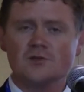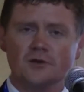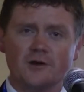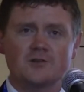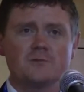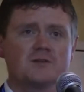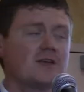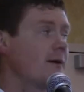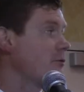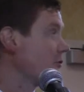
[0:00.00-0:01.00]
So here are some
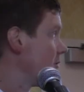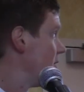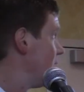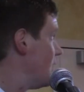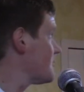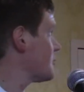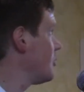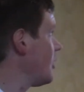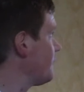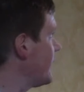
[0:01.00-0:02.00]
examples of some
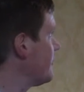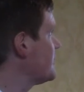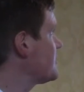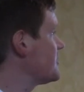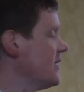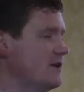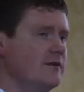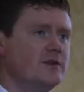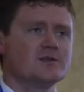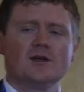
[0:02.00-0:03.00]
qualified research
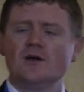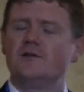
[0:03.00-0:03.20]
activities.